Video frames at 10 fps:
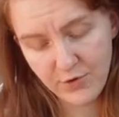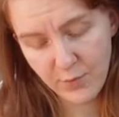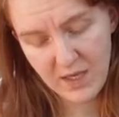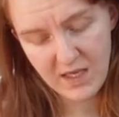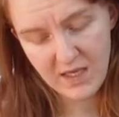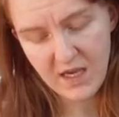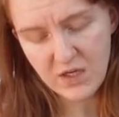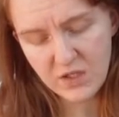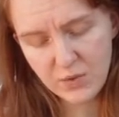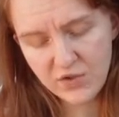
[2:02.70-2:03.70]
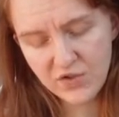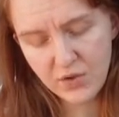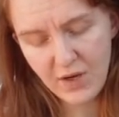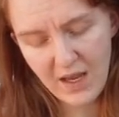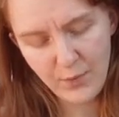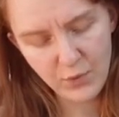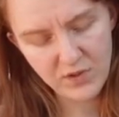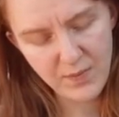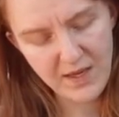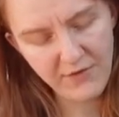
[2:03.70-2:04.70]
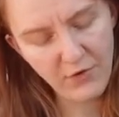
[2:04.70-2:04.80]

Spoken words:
a week, she was soon able to make a